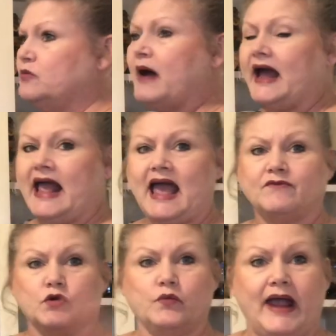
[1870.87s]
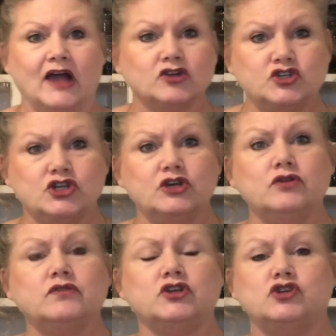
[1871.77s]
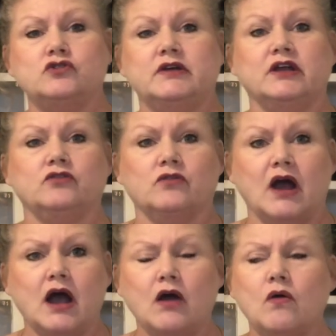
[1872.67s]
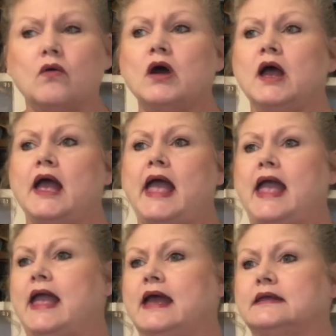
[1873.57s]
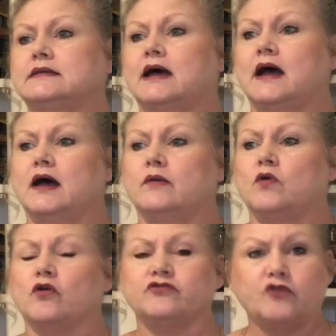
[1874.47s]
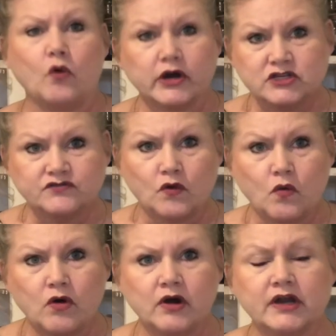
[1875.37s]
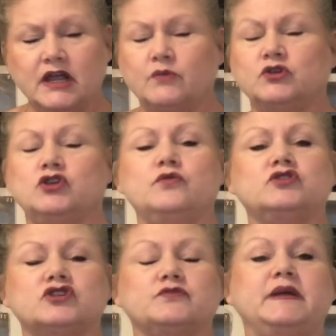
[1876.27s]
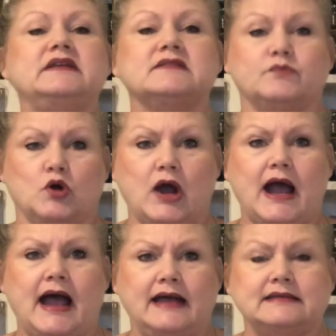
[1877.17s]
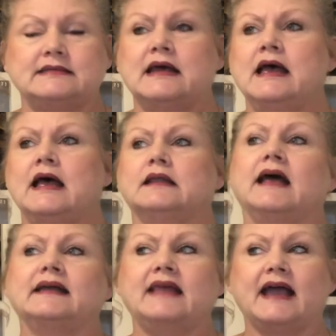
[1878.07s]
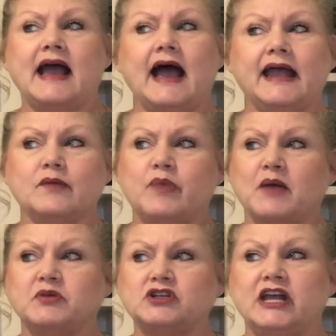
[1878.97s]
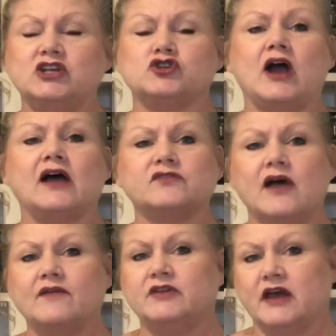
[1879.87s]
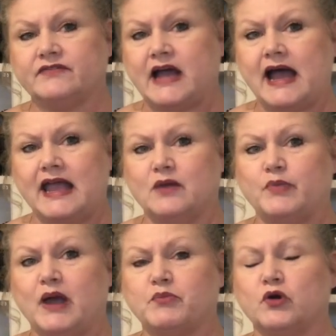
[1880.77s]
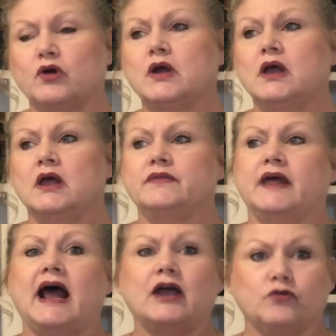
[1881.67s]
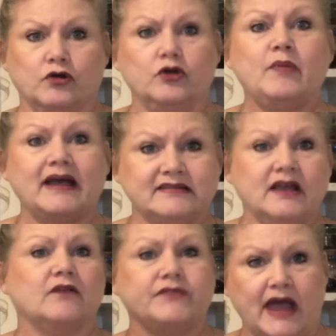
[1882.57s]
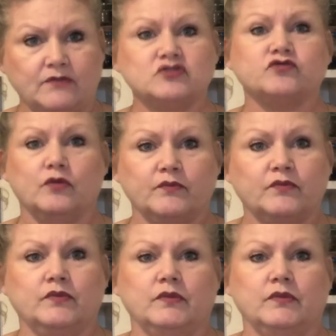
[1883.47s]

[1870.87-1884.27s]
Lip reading: might have around you that you can grow and or forage for. You would just be surprised. Like that cayenne pepper tincture, I also have enough cayenne pepper that I grew myself. That was from